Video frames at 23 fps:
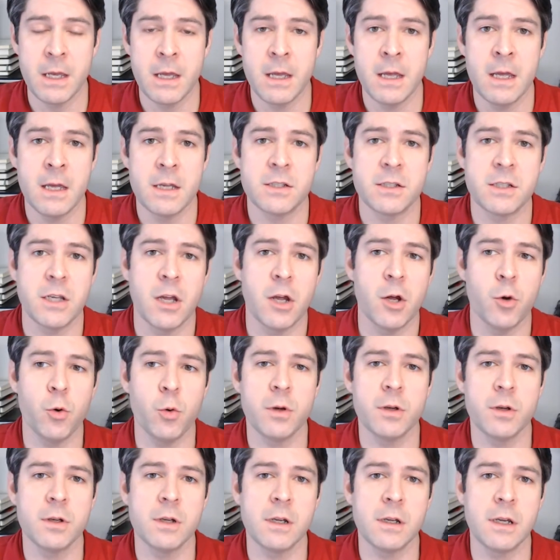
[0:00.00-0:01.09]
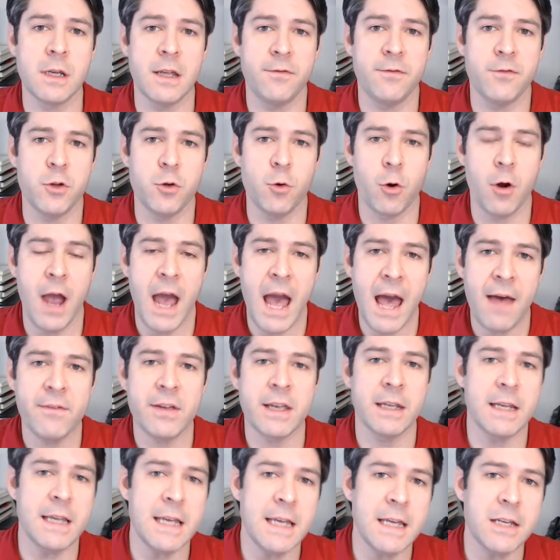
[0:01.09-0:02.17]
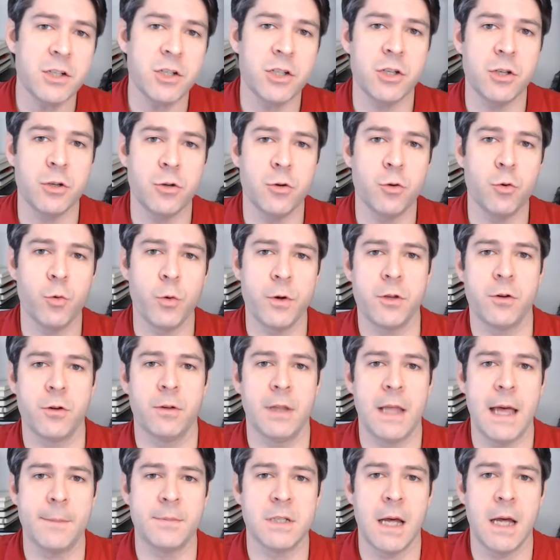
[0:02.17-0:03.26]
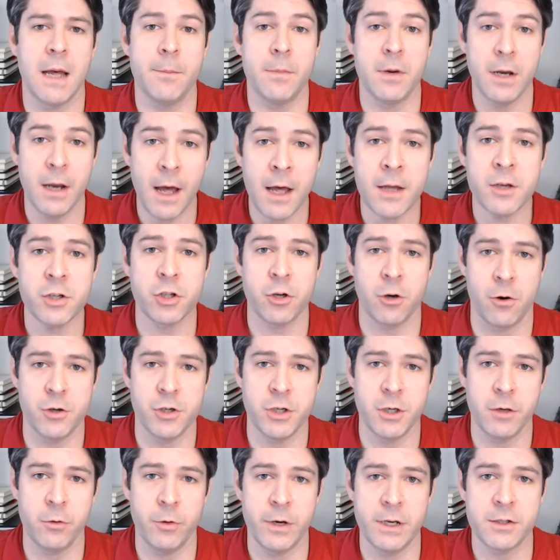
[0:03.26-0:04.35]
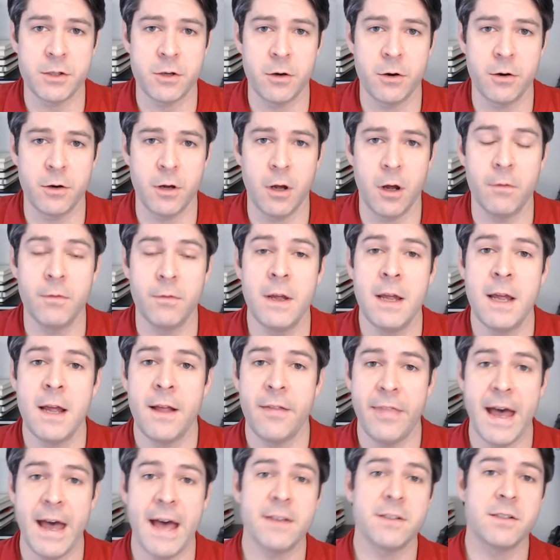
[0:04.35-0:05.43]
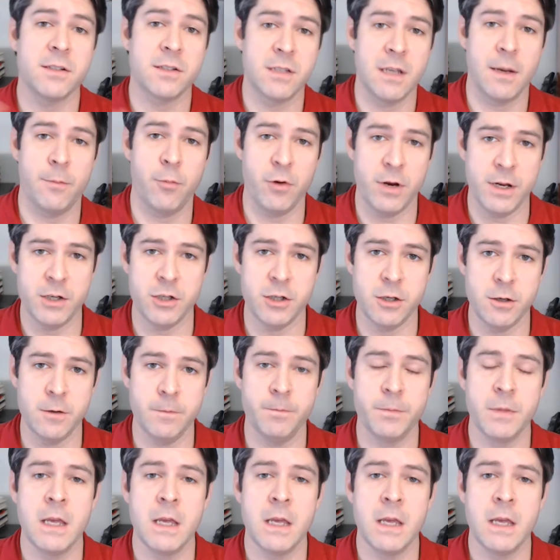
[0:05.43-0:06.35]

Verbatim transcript: So if you are having an issue with your laptop not charging when it's turned off, that's a separate issue.